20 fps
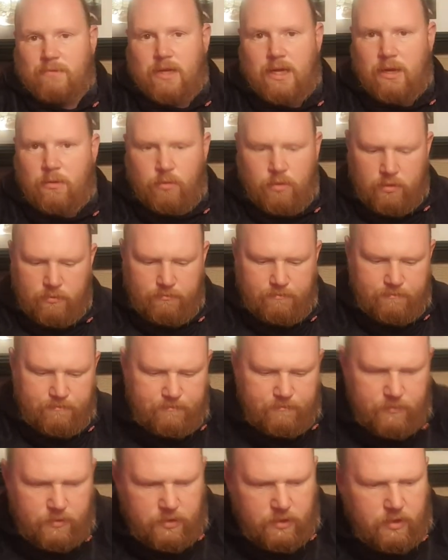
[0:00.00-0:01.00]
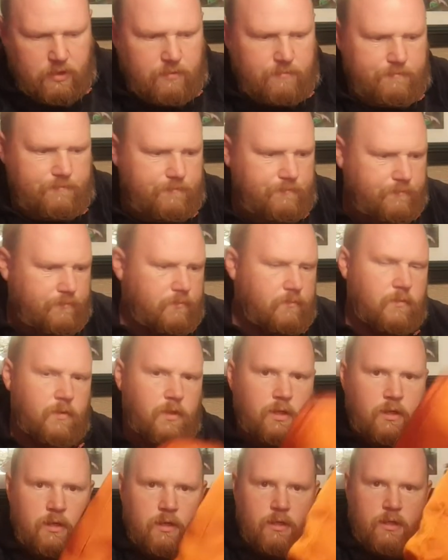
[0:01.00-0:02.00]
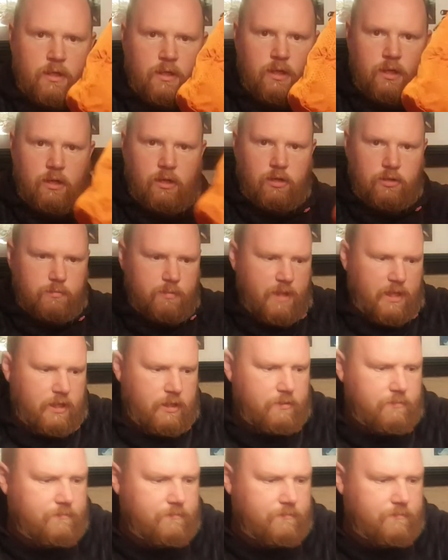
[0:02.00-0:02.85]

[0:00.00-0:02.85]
I want them. So, clothes bag.